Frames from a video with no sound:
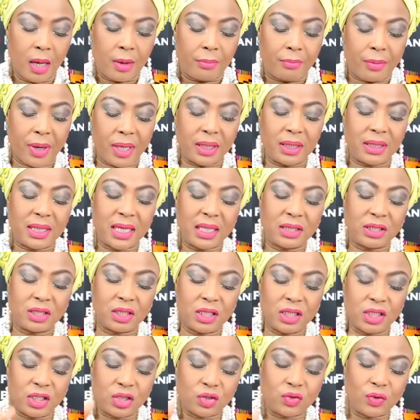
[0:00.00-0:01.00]
Meditation
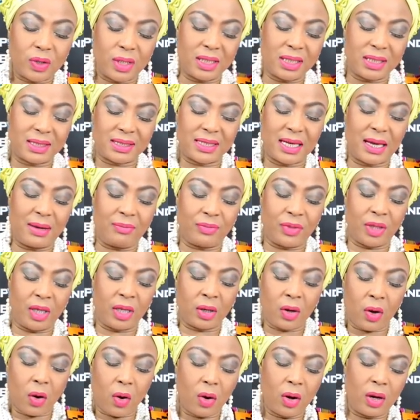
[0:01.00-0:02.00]
is doing the same
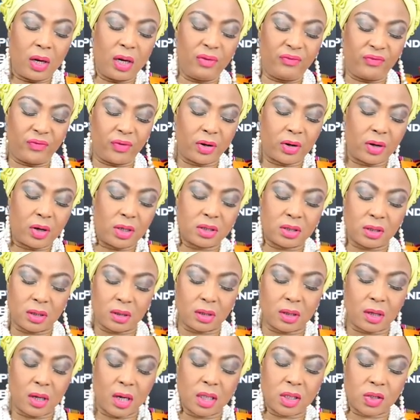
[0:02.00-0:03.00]
thing, only focus
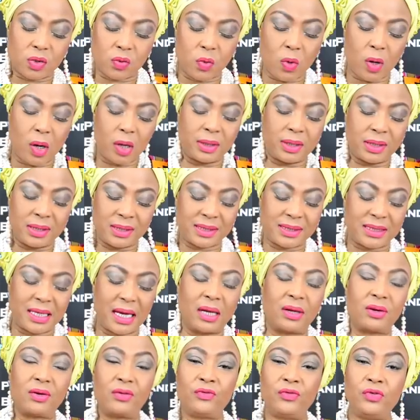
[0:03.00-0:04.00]
on God's word
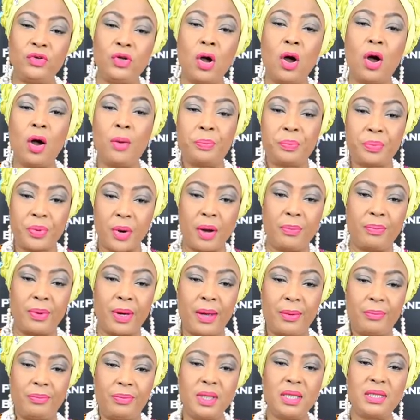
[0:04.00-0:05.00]
instead of your
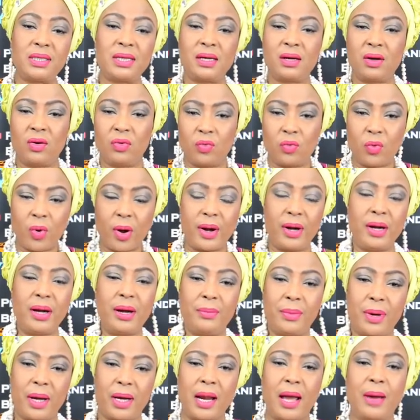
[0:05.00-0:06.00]
problem. Instead of worrying
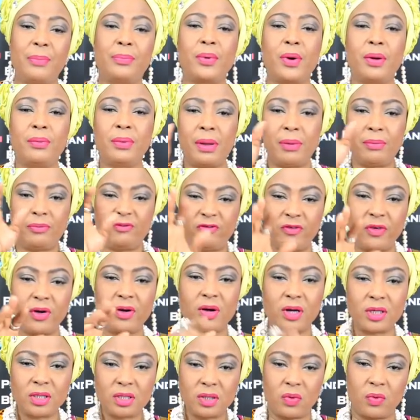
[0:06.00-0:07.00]
about that problem,
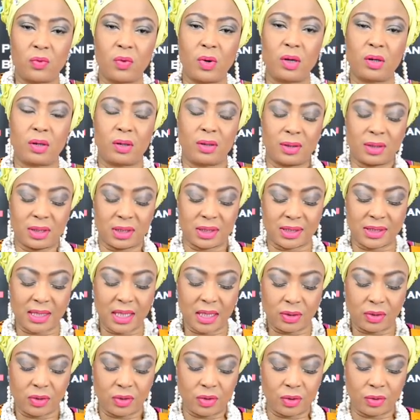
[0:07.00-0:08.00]
focus on what God has
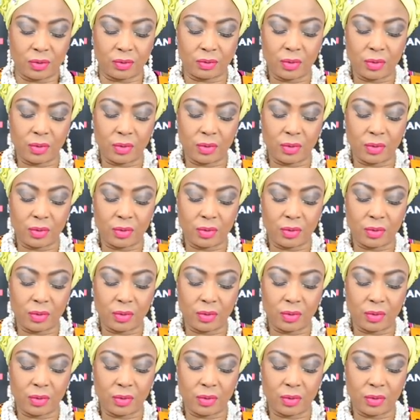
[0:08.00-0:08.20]
said to you.